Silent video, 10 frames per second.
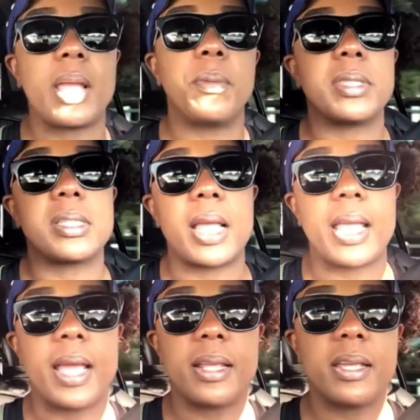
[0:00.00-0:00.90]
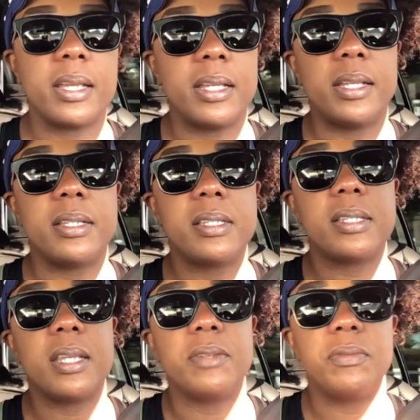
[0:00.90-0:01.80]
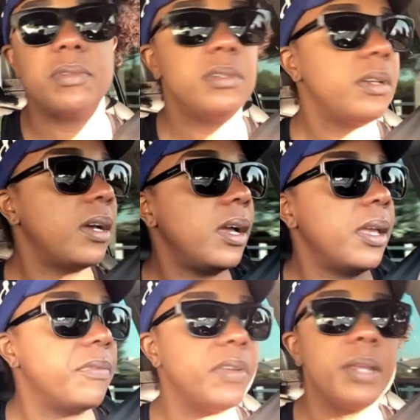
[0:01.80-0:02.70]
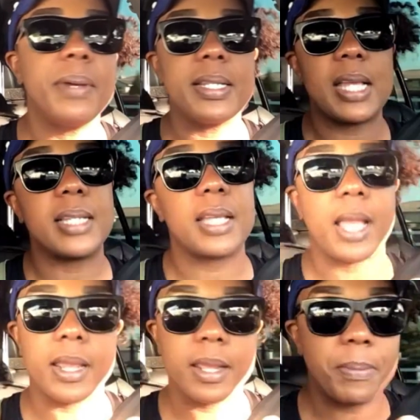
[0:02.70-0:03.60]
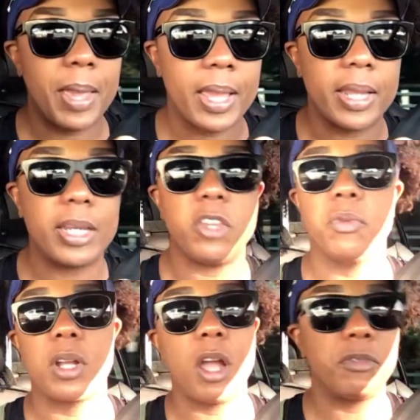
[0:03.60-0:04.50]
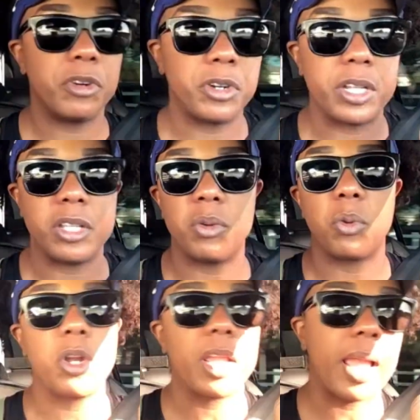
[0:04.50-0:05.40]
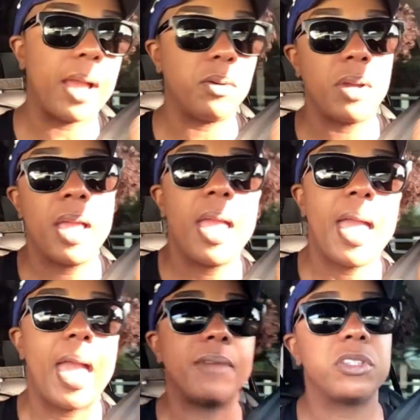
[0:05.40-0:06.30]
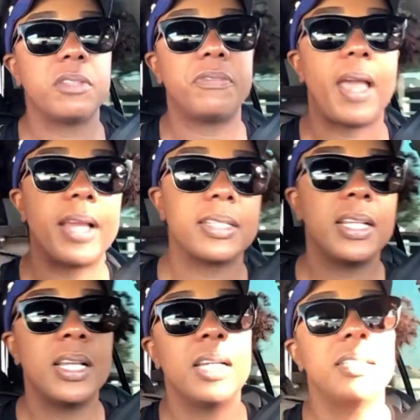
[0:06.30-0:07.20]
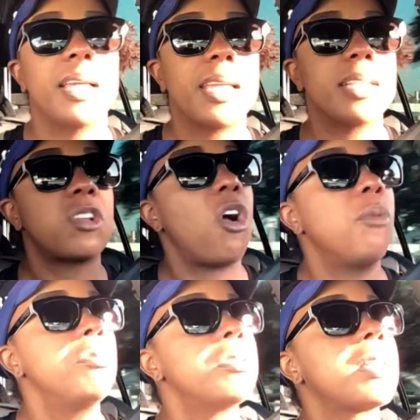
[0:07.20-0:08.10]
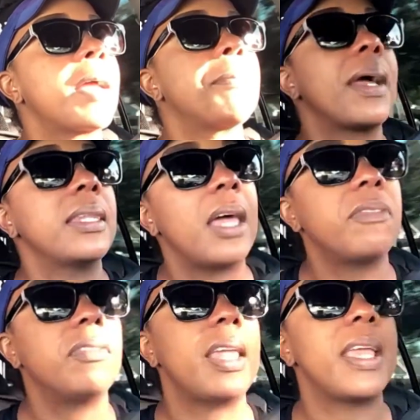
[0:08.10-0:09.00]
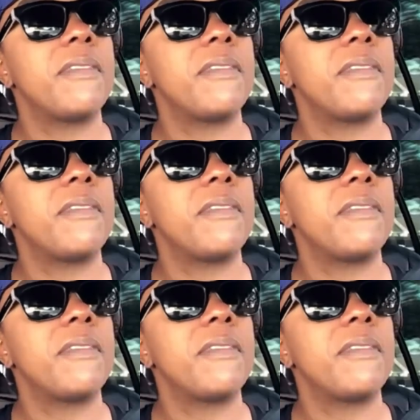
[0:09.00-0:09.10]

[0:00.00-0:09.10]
out with the sciatic, it's it. if anybody's had sciatic pain and you've recovered and you're working out after the fact, like it's almost like my left leg